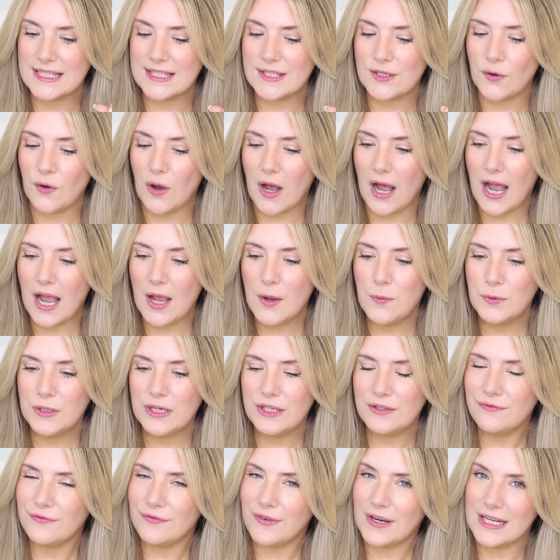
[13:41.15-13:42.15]
So I
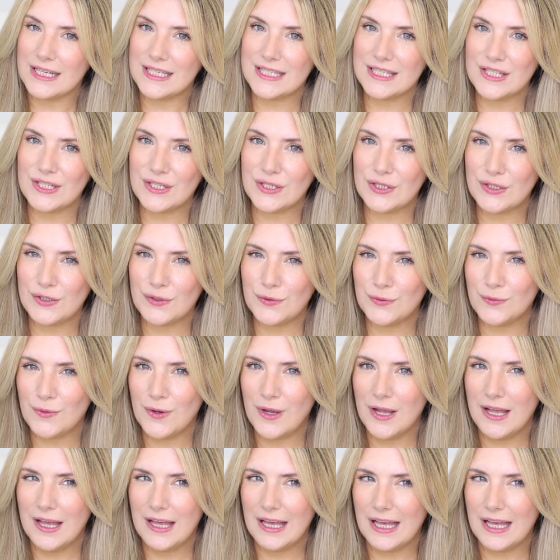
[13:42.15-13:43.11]
would advise you to,